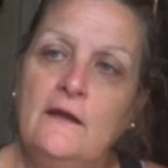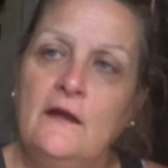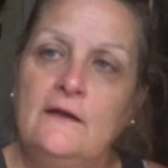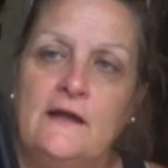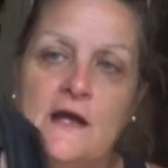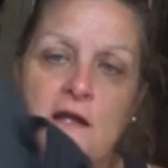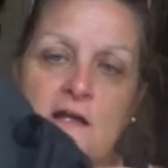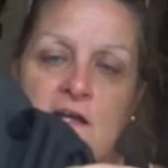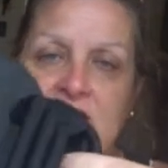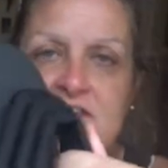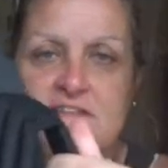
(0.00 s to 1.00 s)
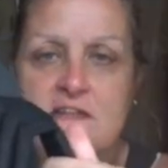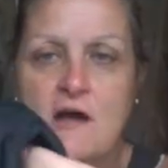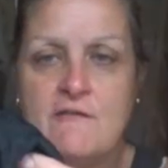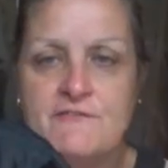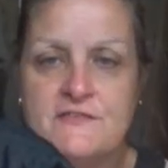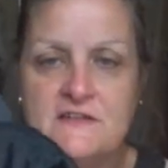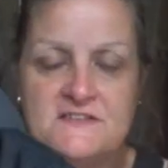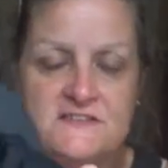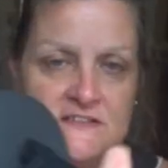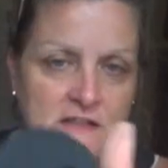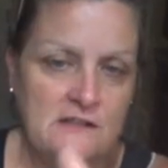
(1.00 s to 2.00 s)
And they got a nice
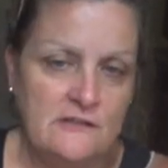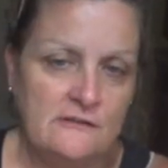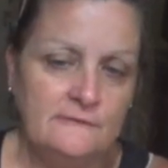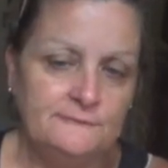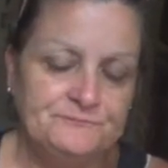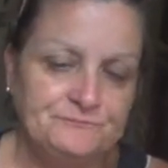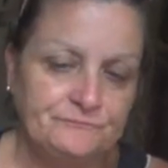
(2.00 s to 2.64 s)
softness here.